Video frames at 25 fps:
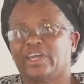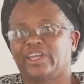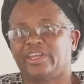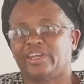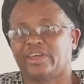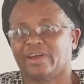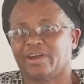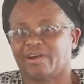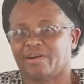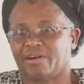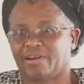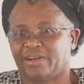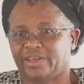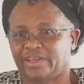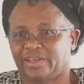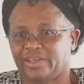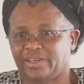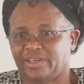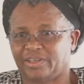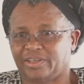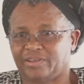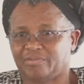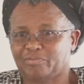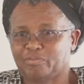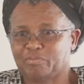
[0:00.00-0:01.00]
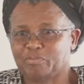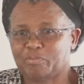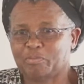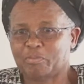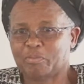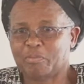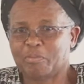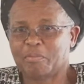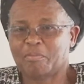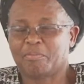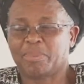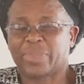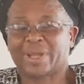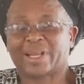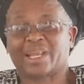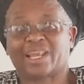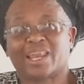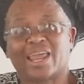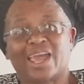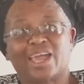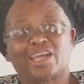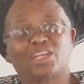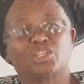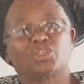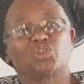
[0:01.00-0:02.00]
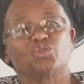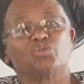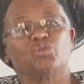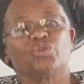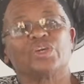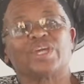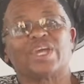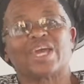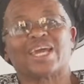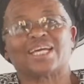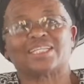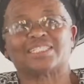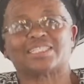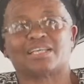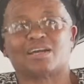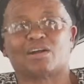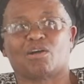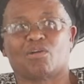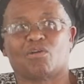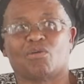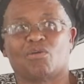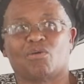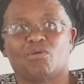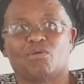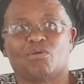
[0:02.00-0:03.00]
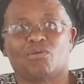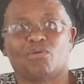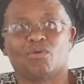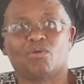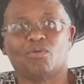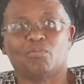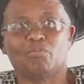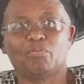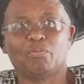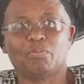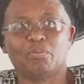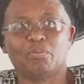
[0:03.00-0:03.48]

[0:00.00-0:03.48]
in the garden. But like 2 years ago,